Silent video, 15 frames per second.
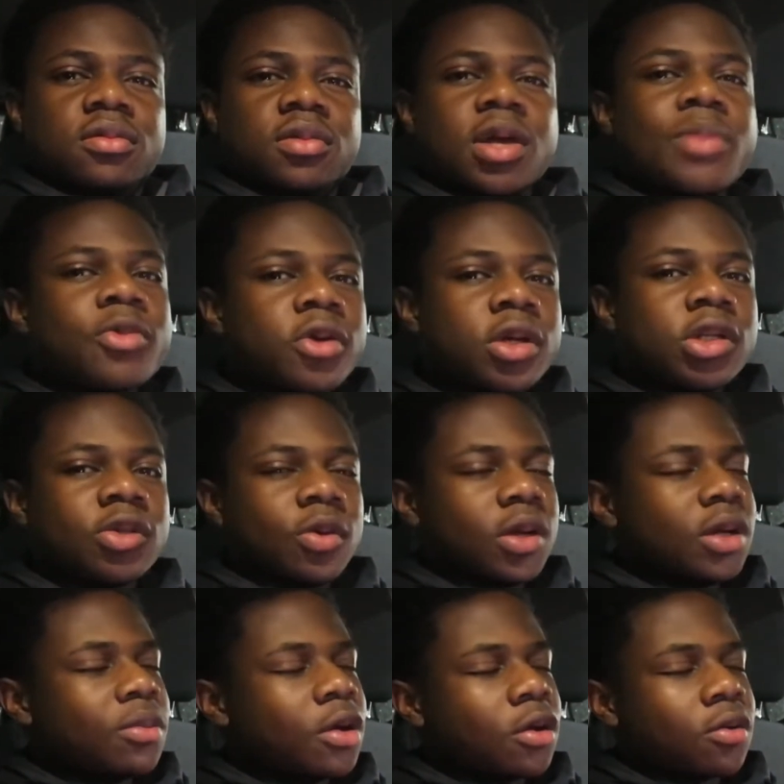I'm only 20,
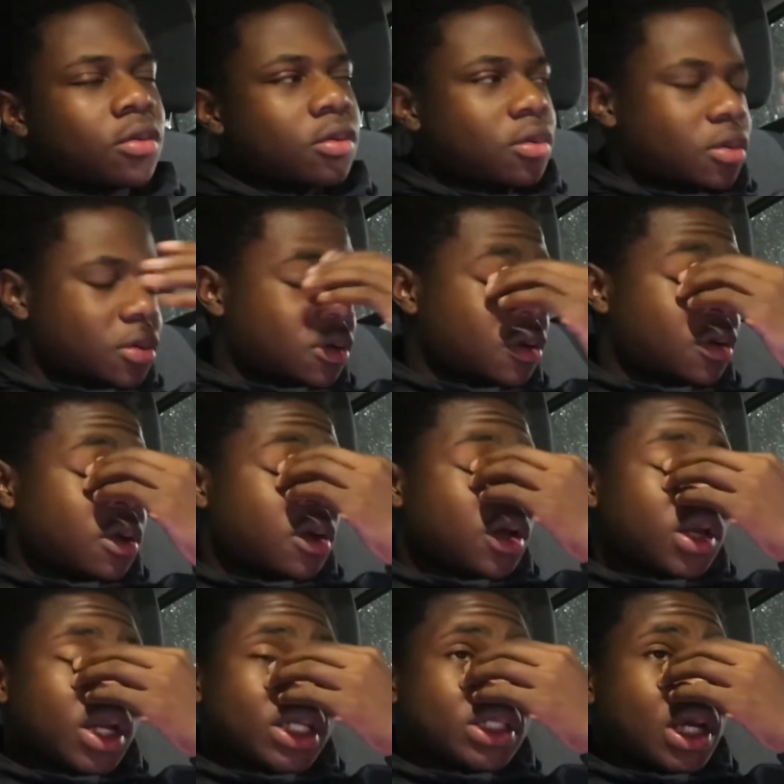bro.
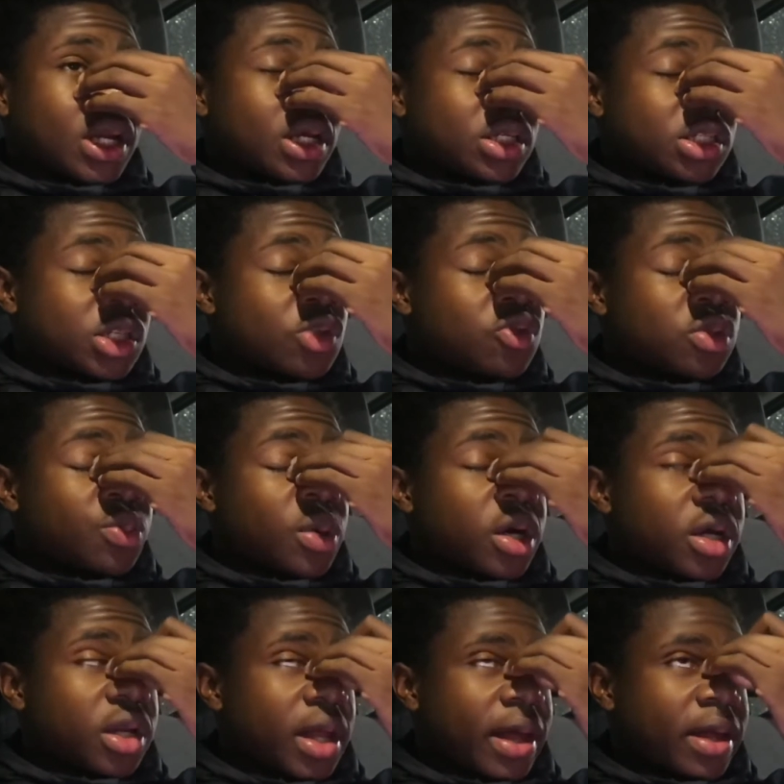That's not an excuse,
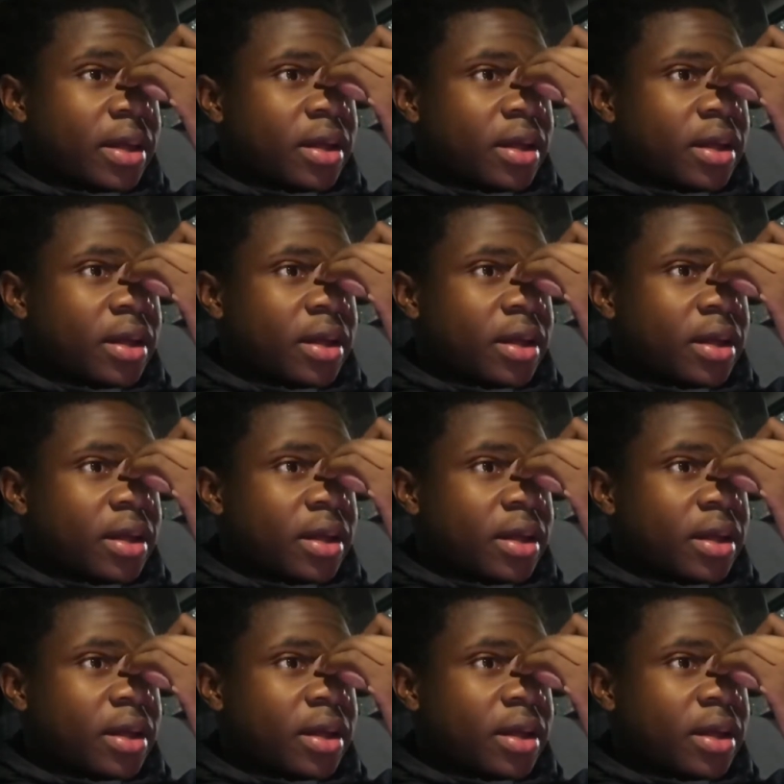but like,